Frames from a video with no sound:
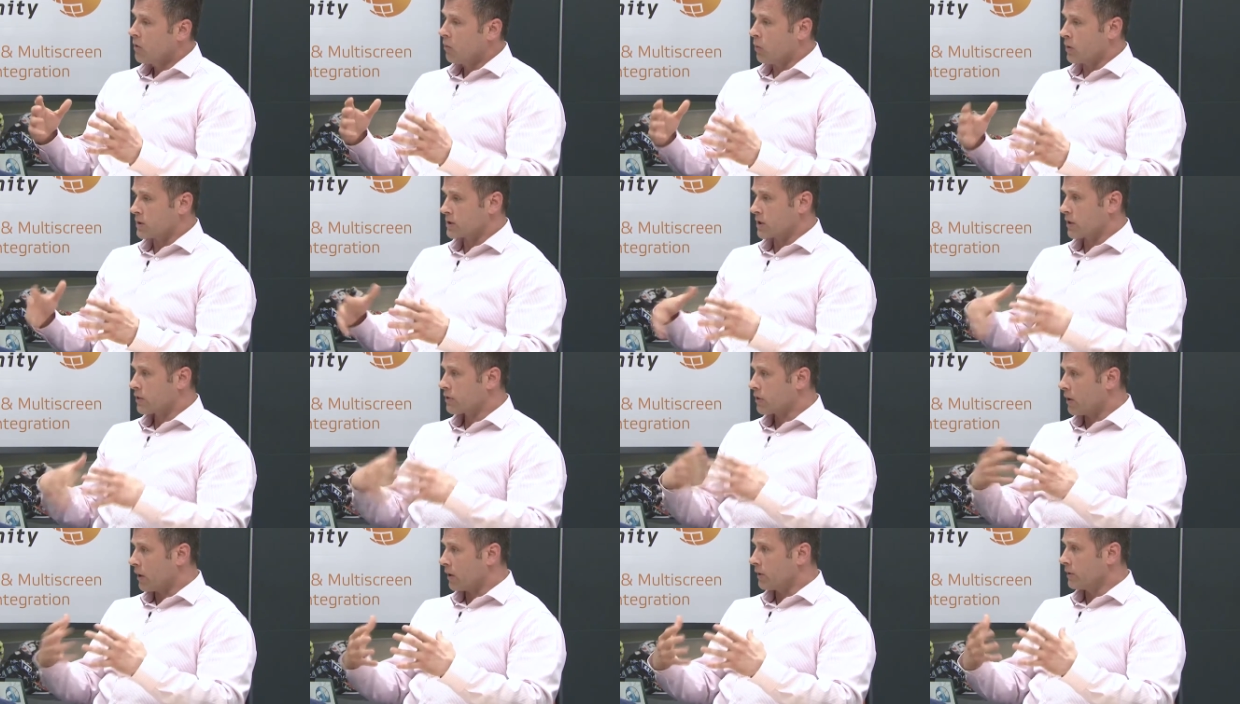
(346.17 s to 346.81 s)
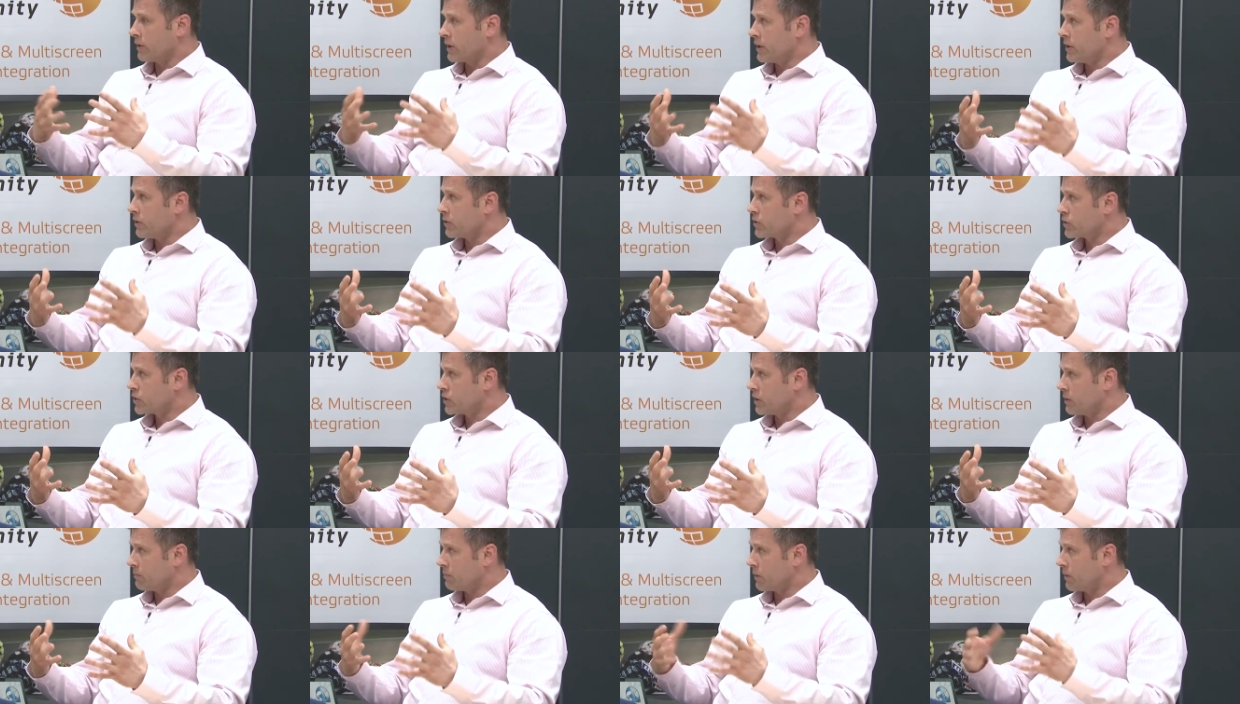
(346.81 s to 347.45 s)
was a thought
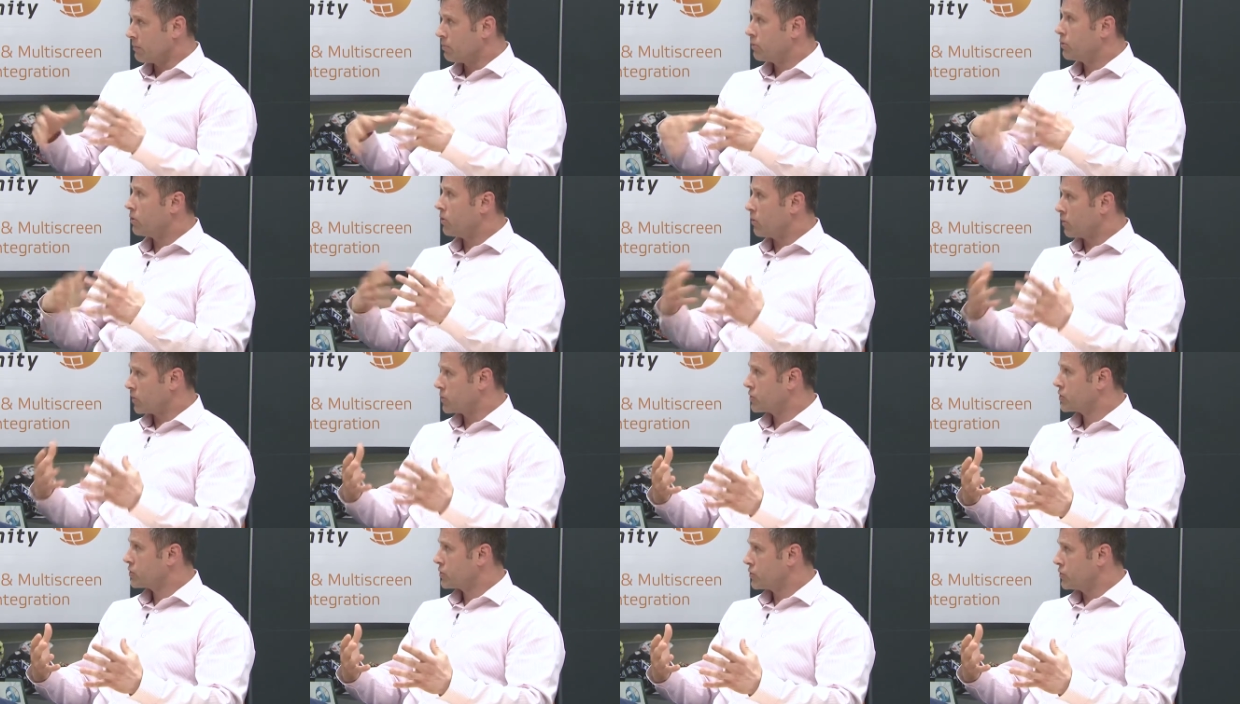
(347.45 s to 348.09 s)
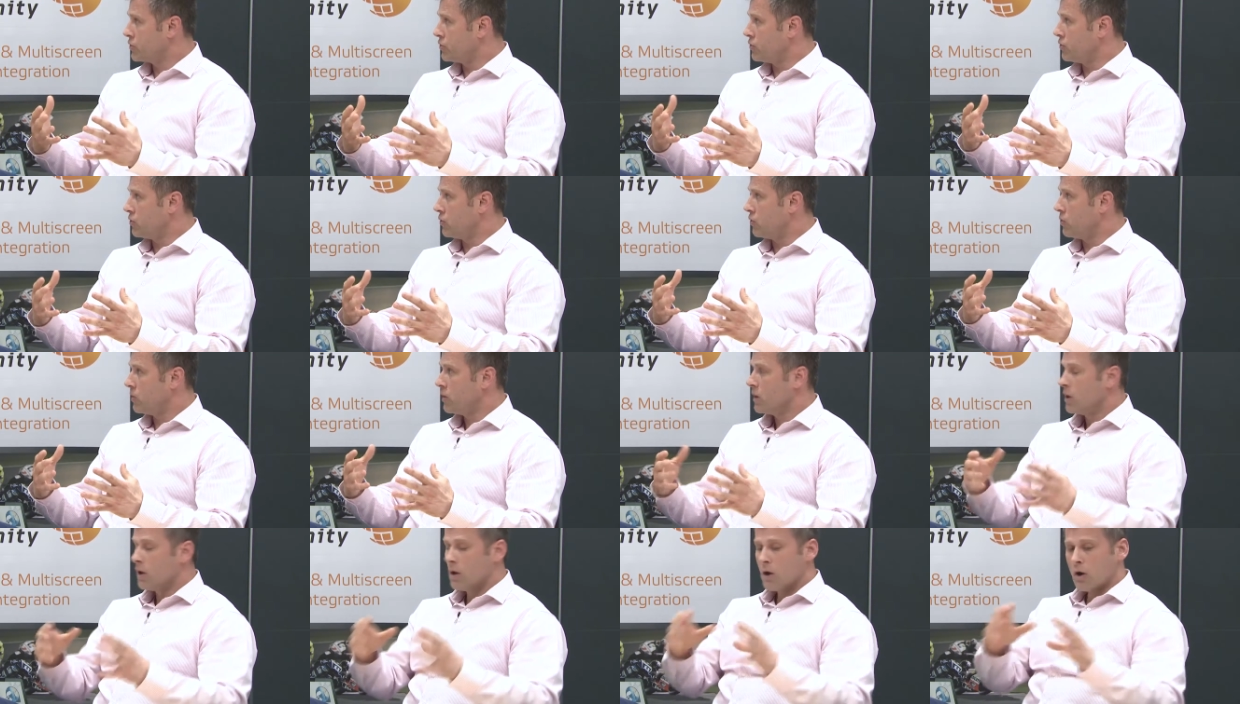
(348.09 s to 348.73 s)
leadership approach
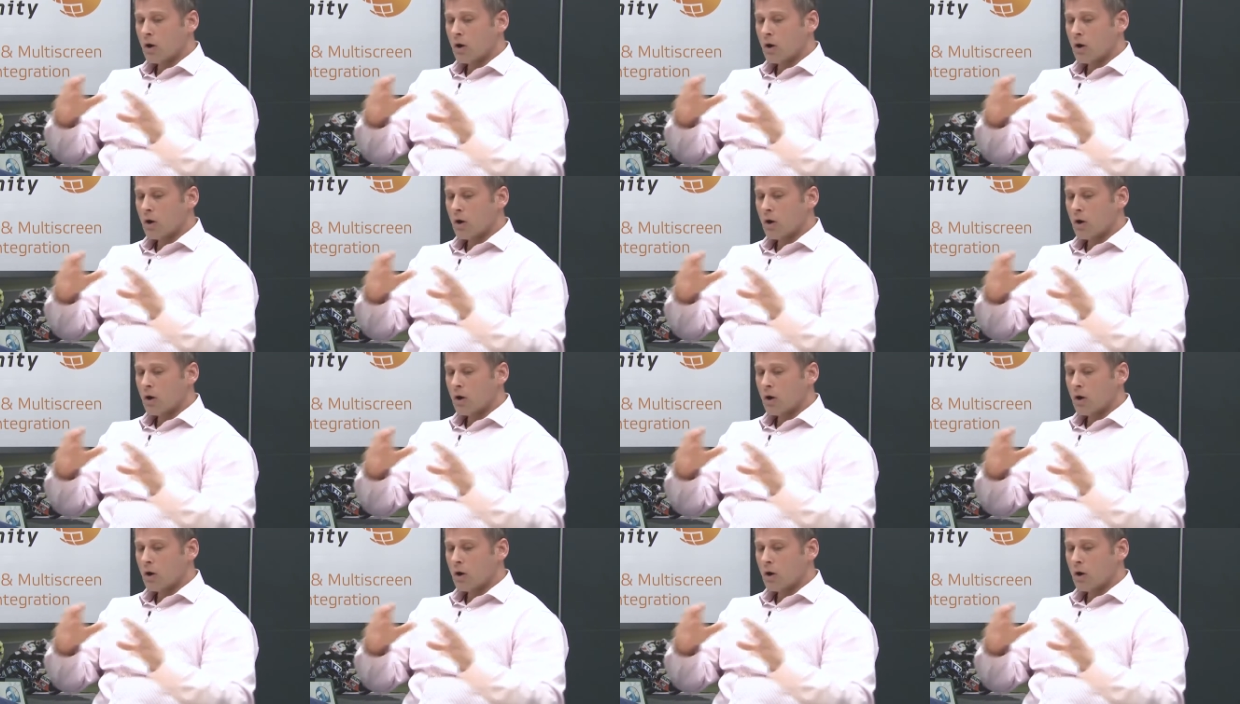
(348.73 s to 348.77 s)
to